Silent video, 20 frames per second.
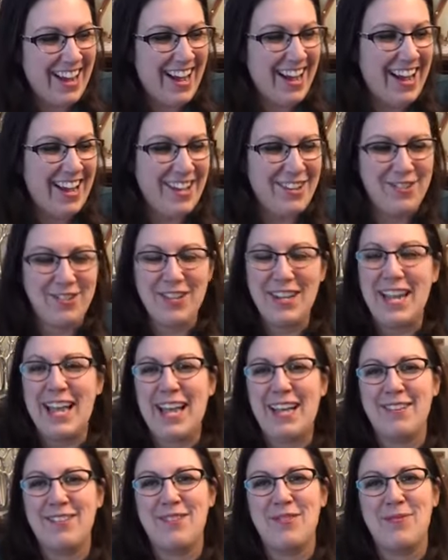Uh, she
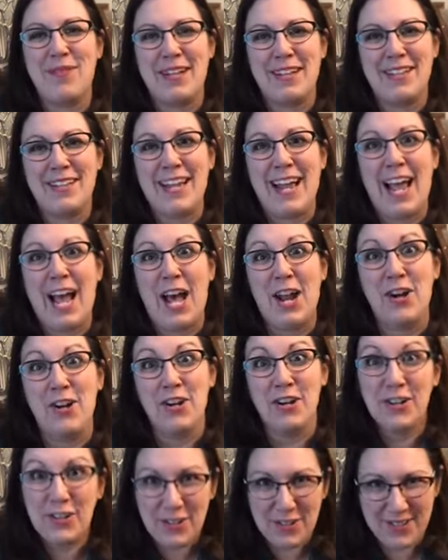has wants to add
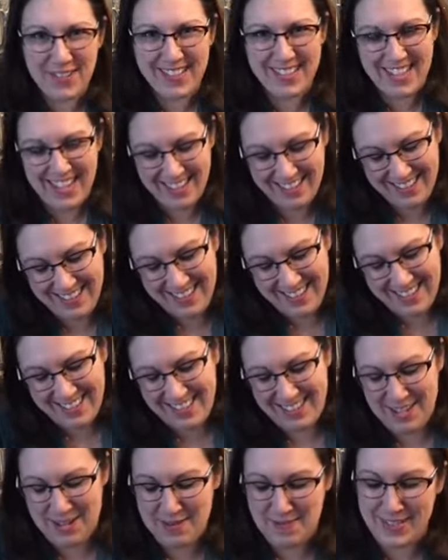her two cents, it
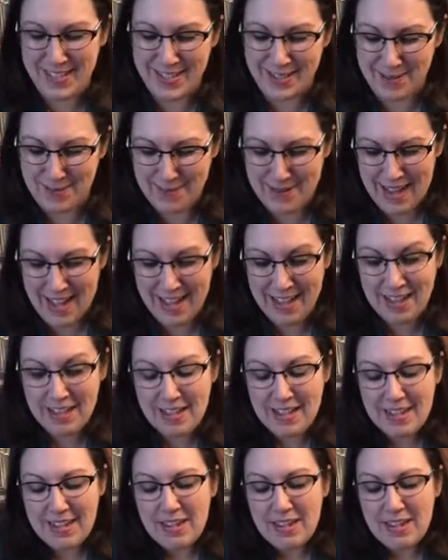seems, as well.